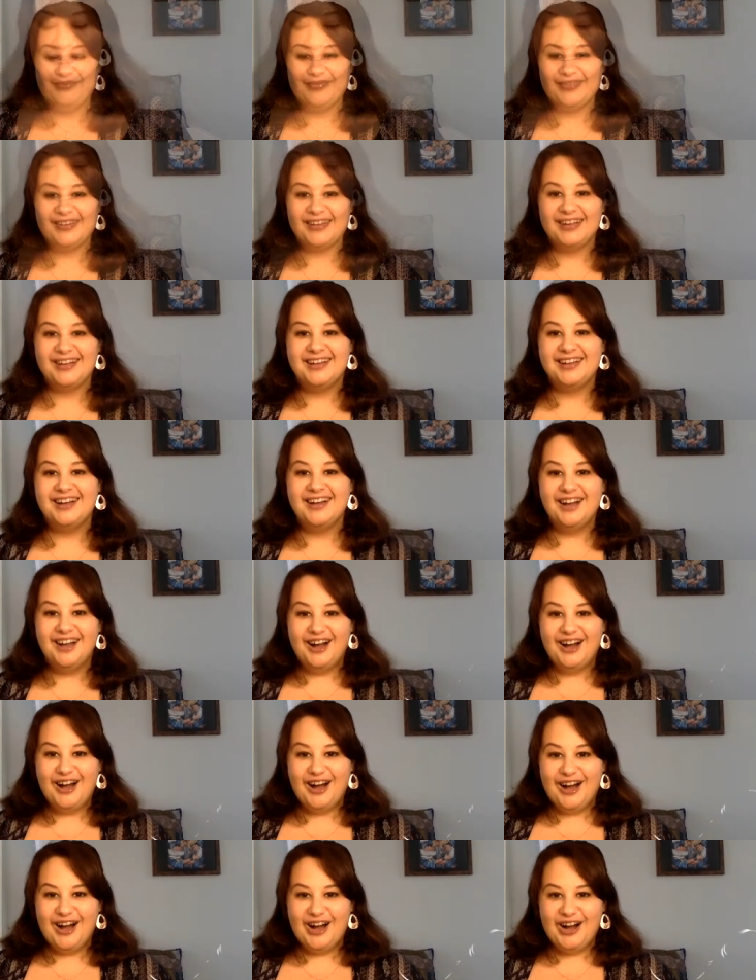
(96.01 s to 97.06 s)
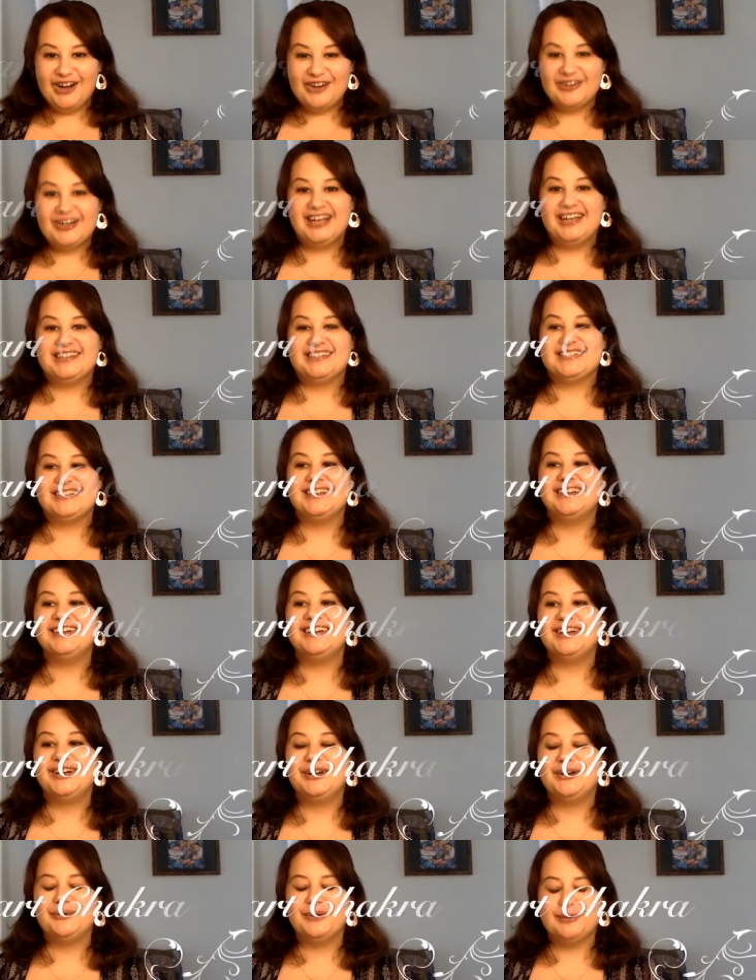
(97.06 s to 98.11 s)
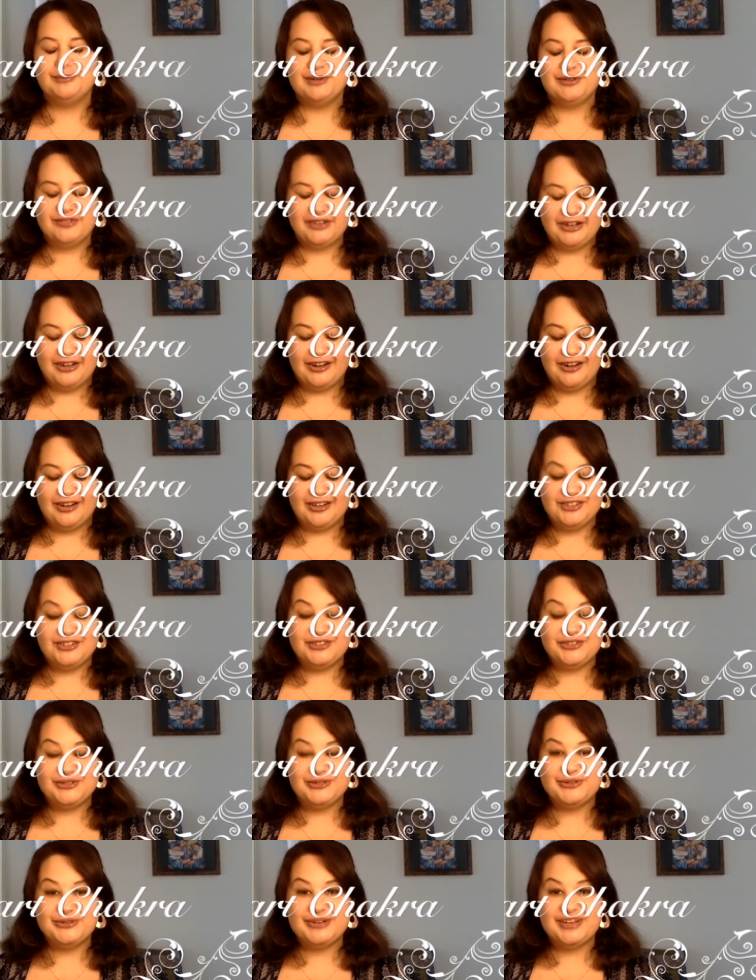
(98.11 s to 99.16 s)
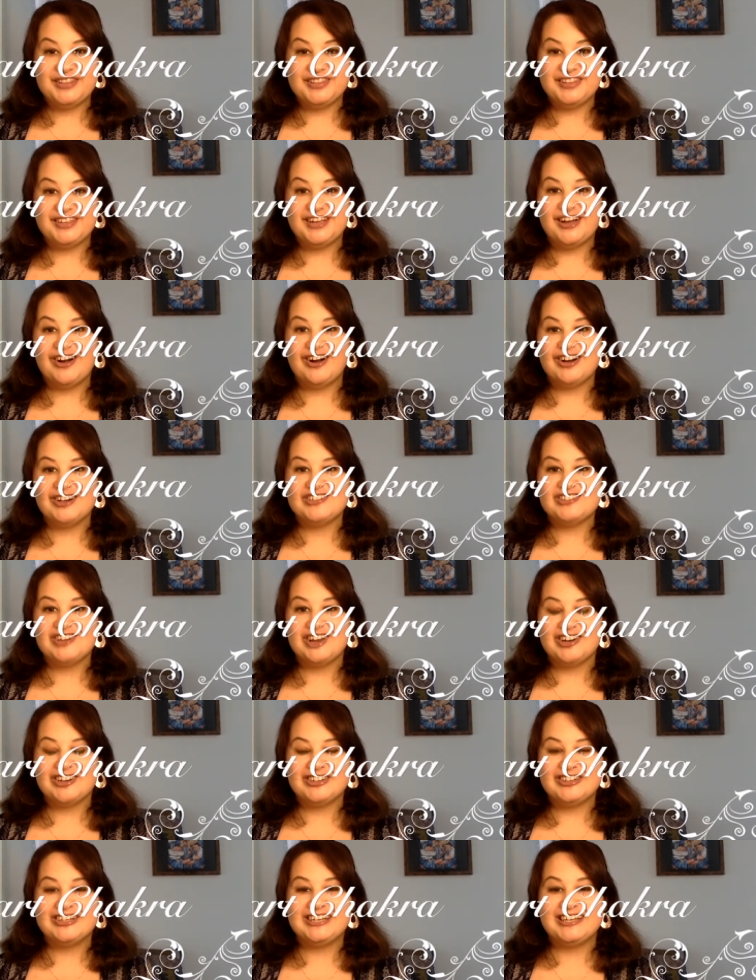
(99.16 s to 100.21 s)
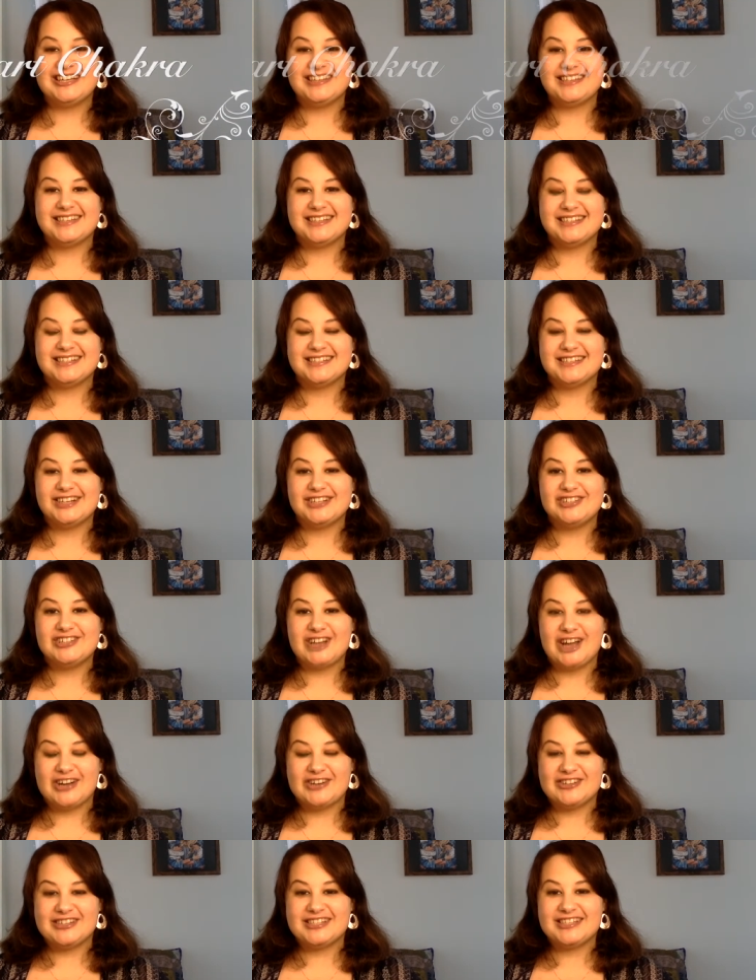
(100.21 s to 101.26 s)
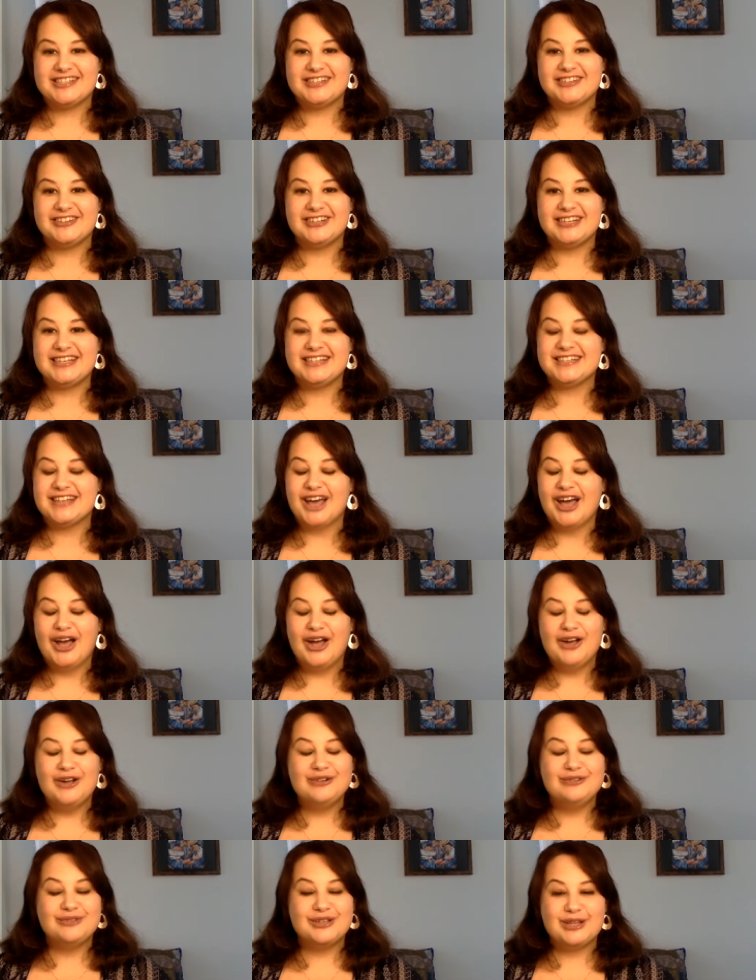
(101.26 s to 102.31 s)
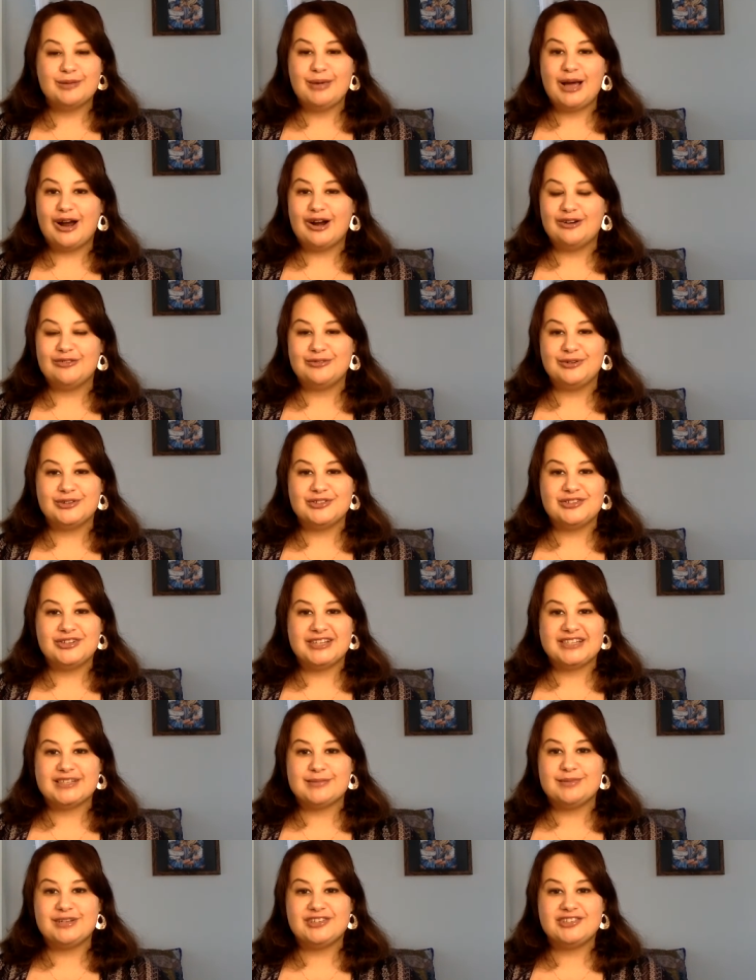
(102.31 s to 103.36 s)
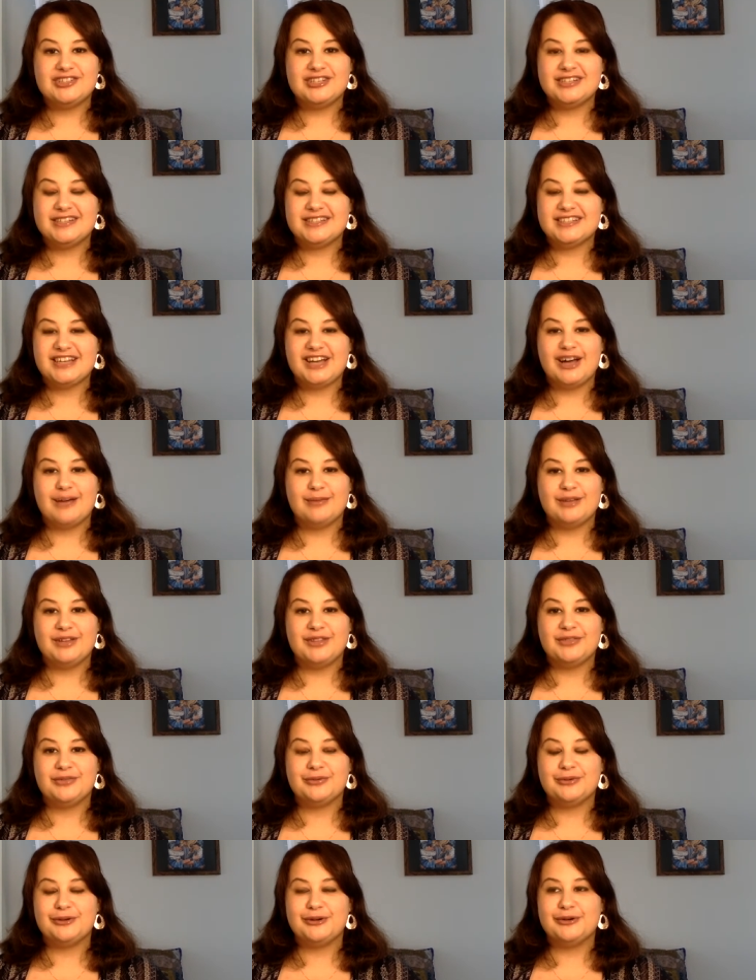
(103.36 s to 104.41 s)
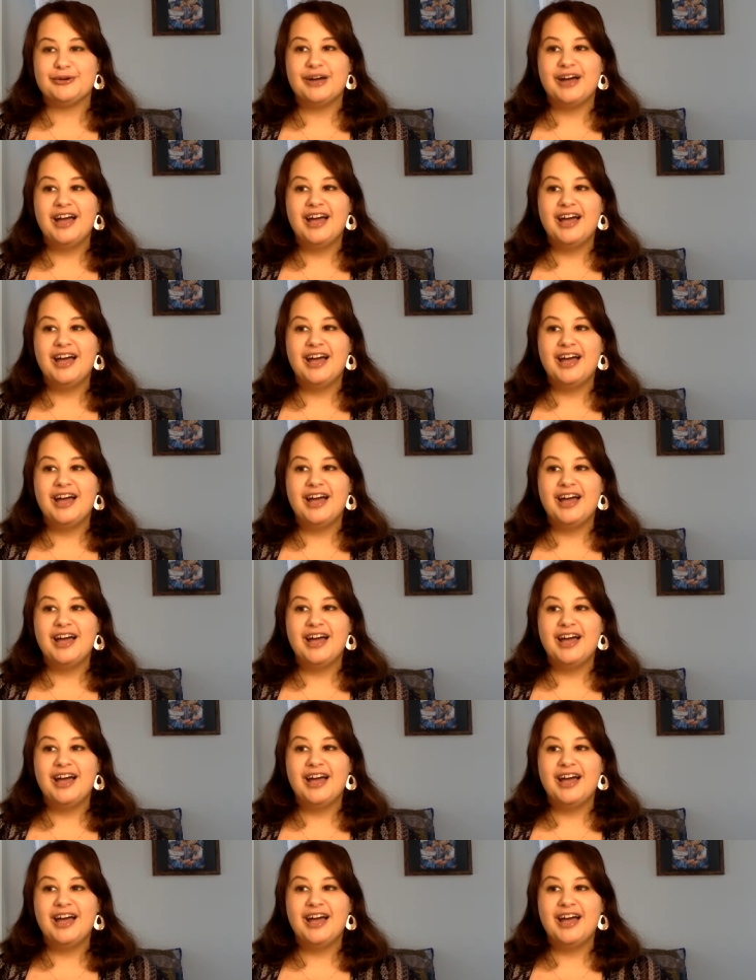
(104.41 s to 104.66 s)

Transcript: We're going to. All right, we're moving on to the heart chakra in this chakra series really powerful transmissions coming through.